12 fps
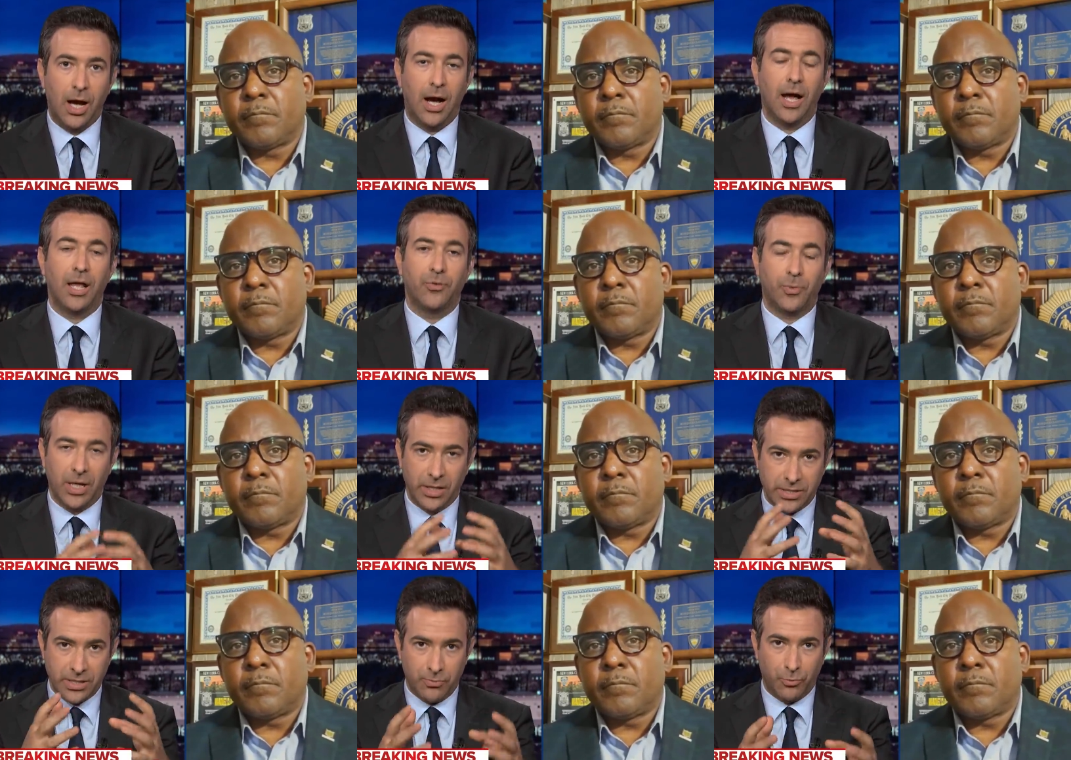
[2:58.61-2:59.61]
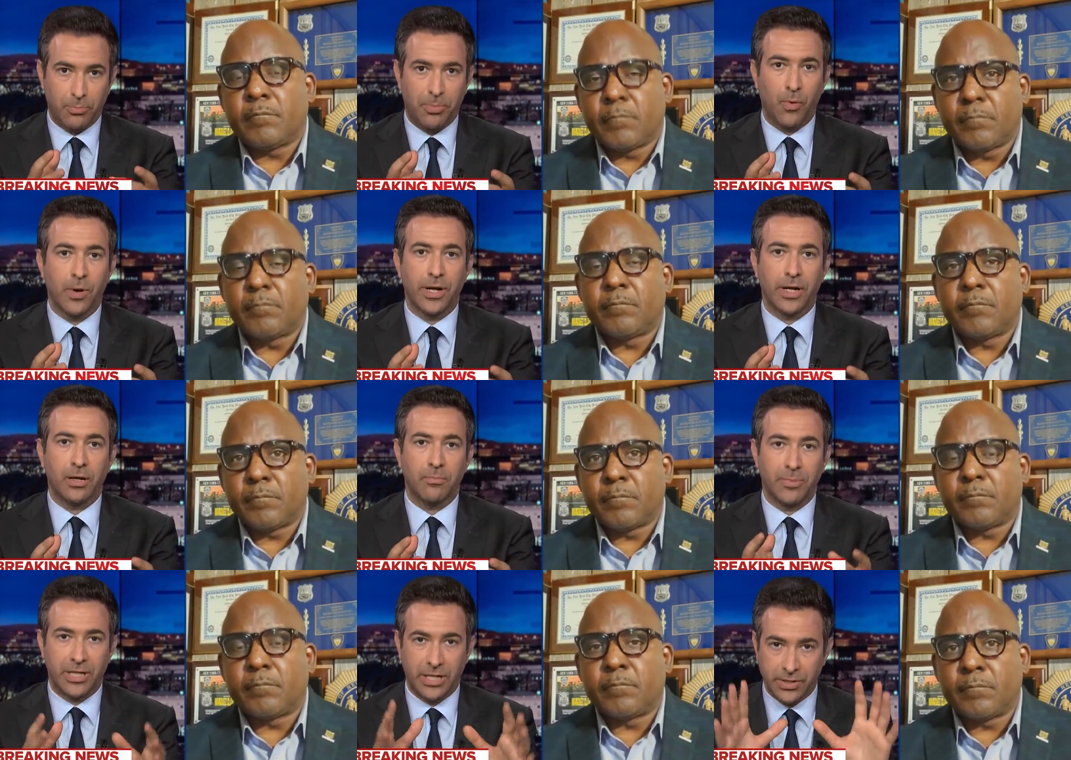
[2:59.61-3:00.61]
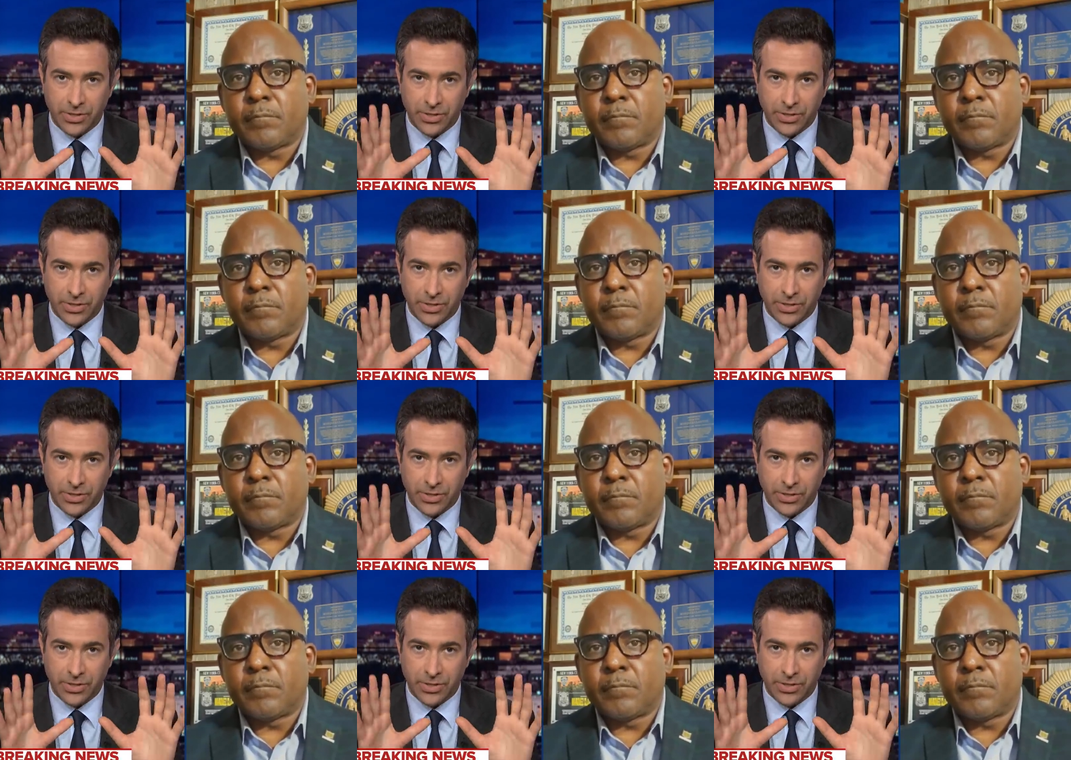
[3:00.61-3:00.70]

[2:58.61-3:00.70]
Speaker 1: uh, as well as some reporting, but it is